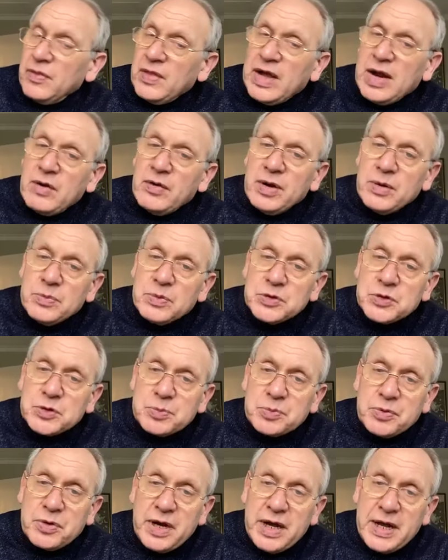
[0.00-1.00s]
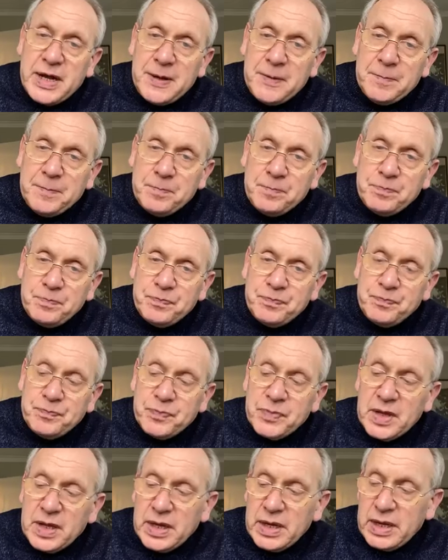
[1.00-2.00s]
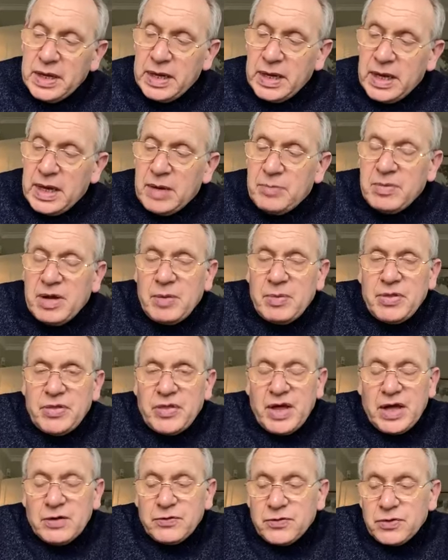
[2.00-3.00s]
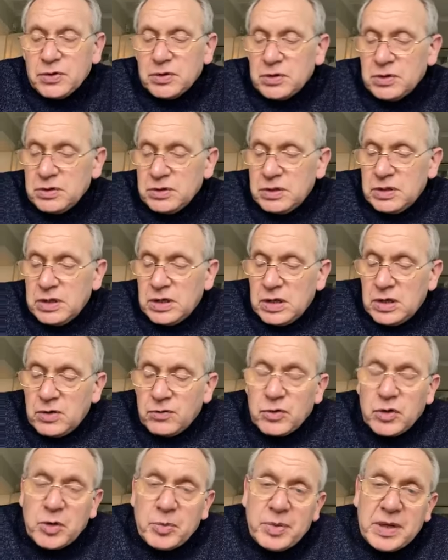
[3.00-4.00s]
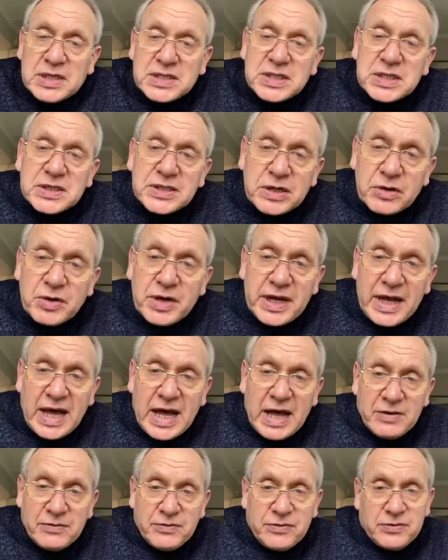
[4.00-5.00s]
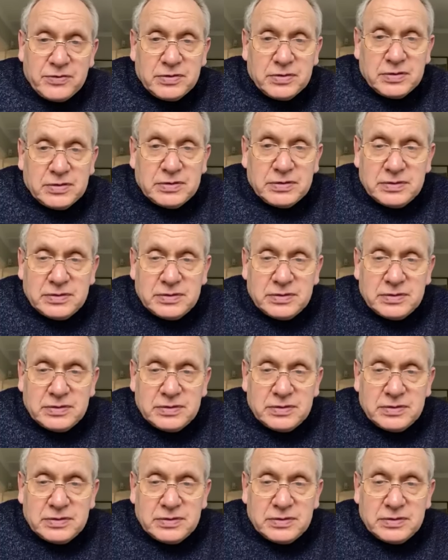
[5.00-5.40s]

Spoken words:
And the Harry Edwards prayer: may I be thankful for all the blessings I already have.